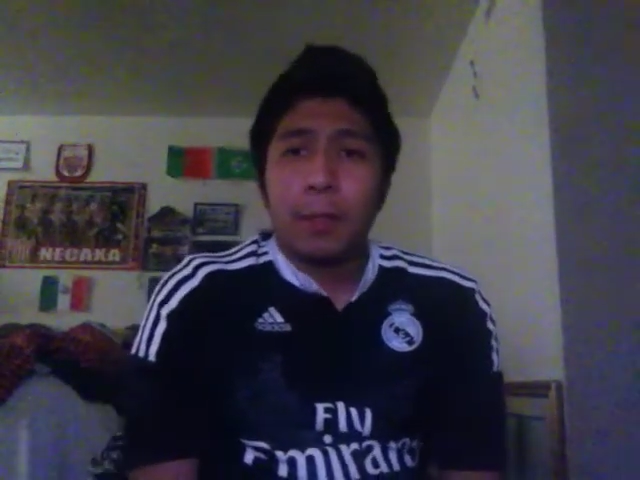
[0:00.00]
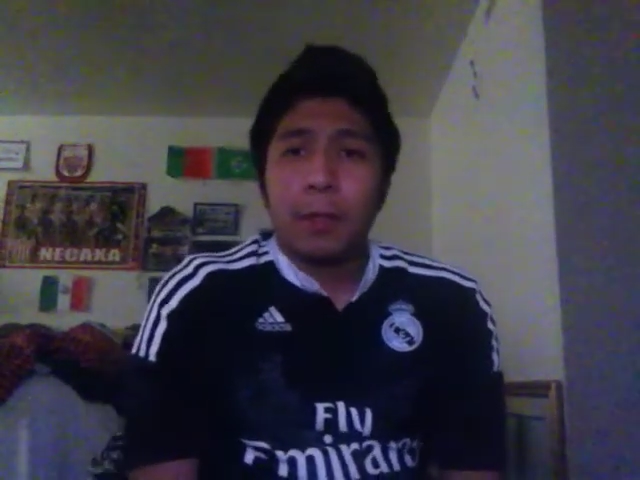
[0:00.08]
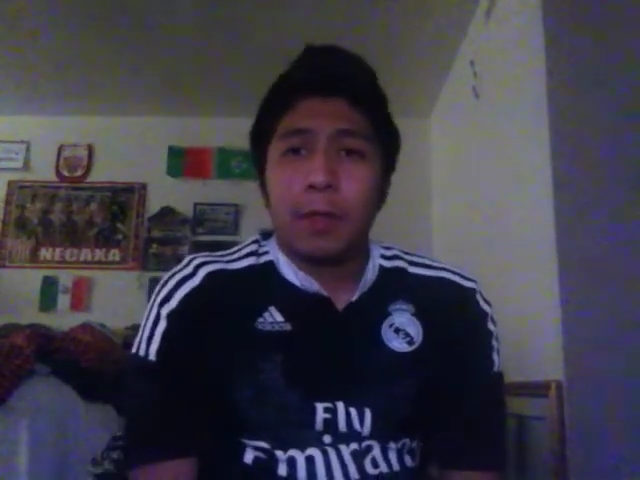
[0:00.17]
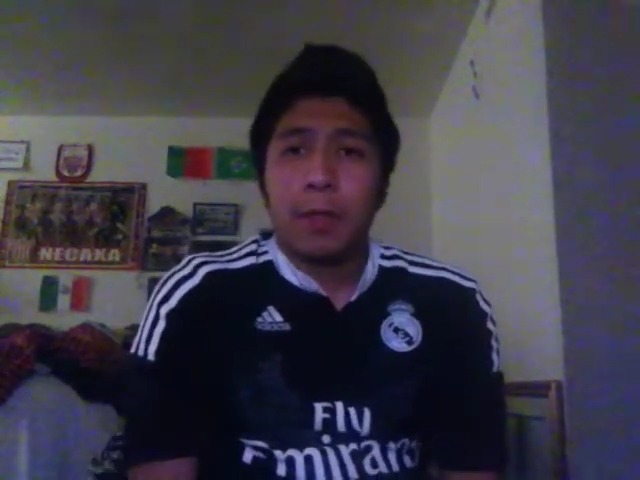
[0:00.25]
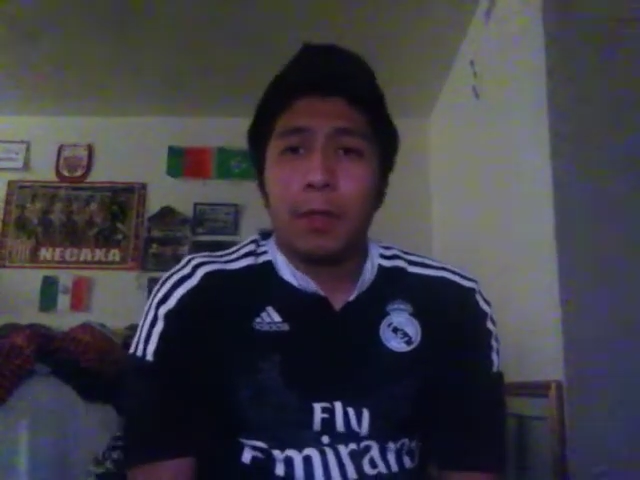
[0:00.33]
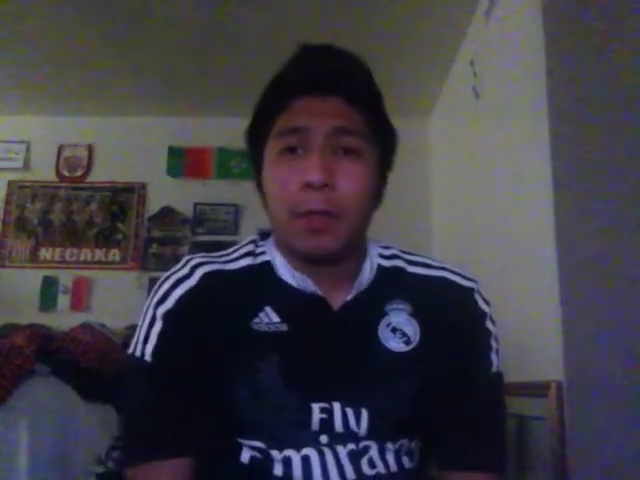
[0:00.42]

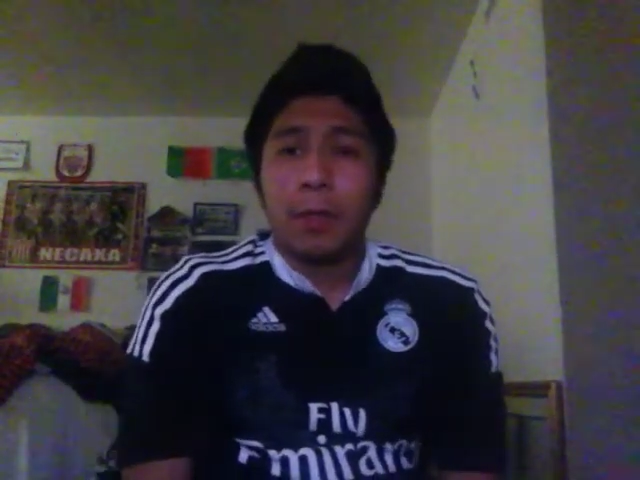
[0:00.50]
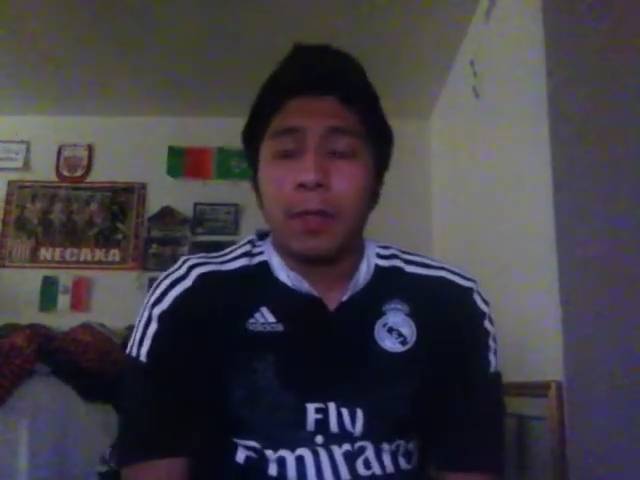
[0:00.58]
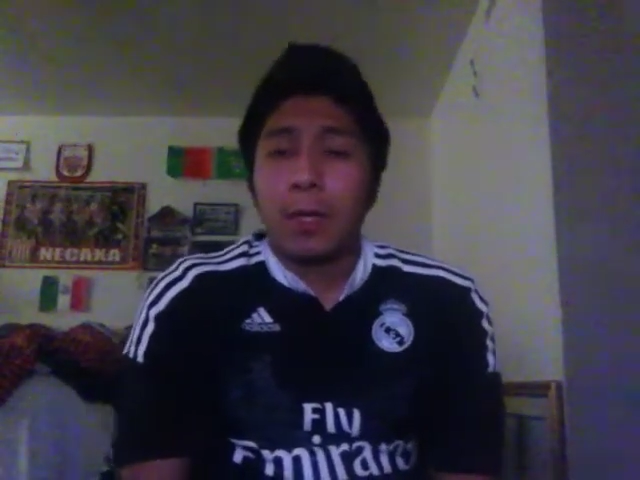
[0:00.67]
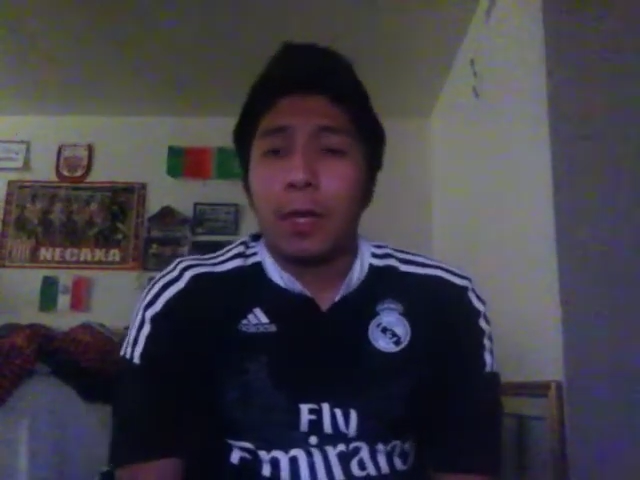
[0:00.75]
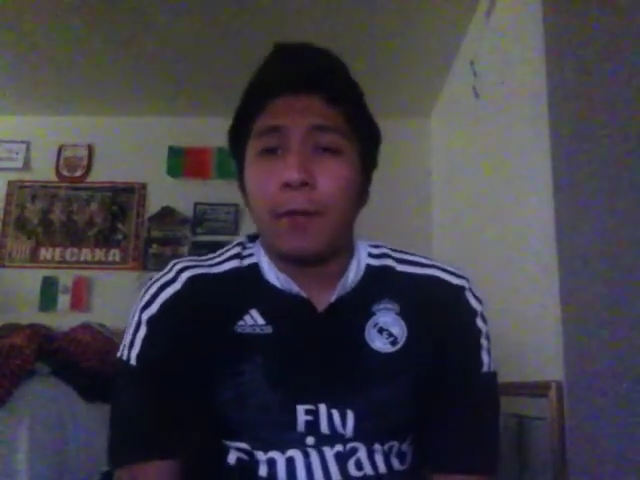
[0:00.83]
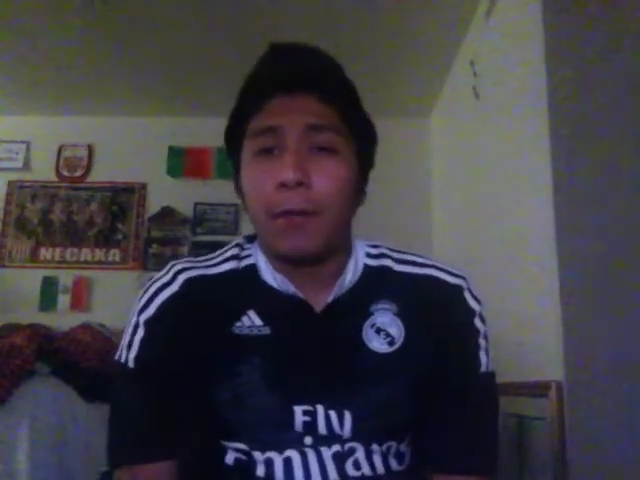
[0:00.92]
but you know,
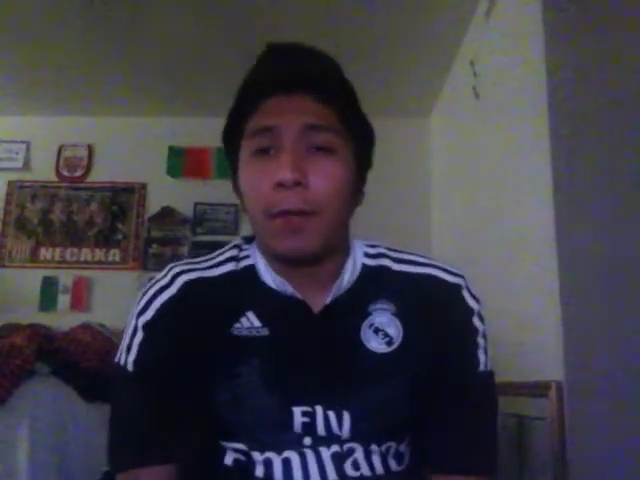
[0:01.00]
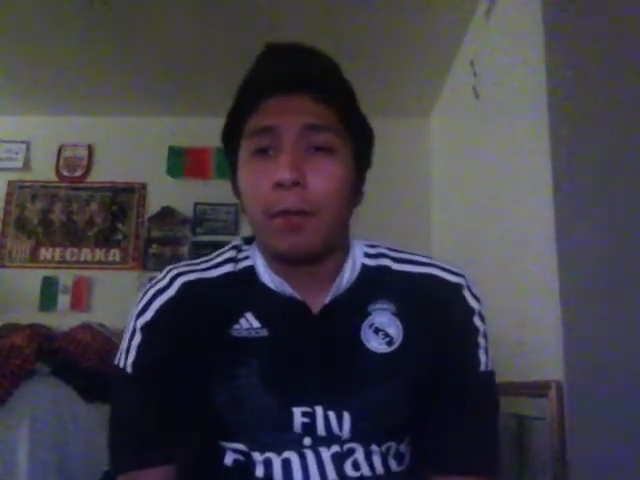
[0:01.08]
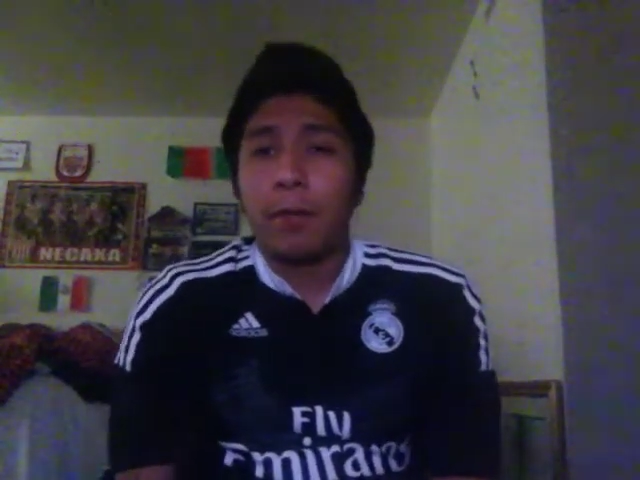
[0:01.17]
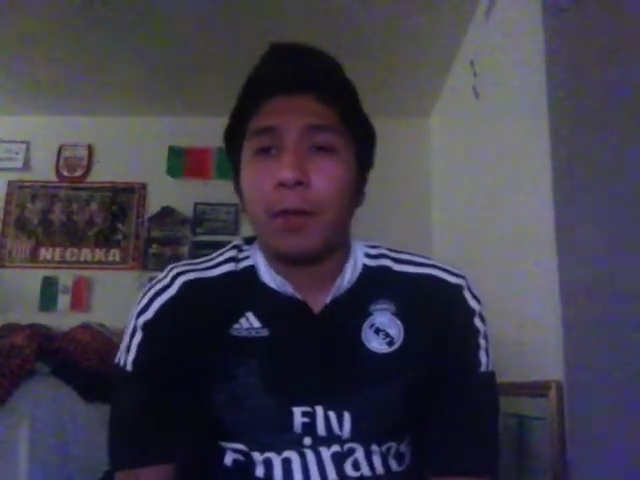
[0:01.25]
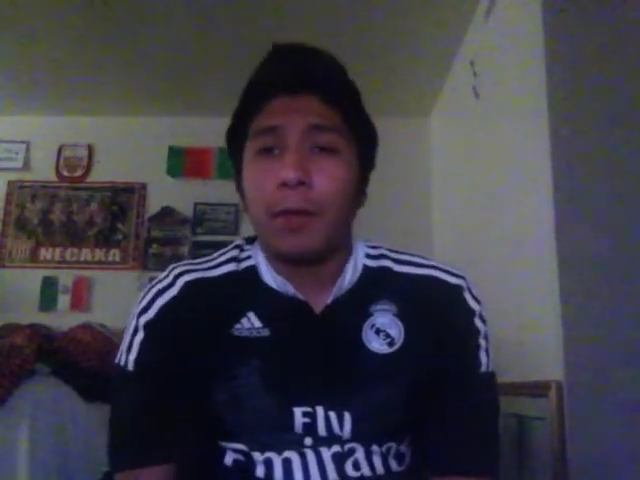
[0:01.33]
like I felt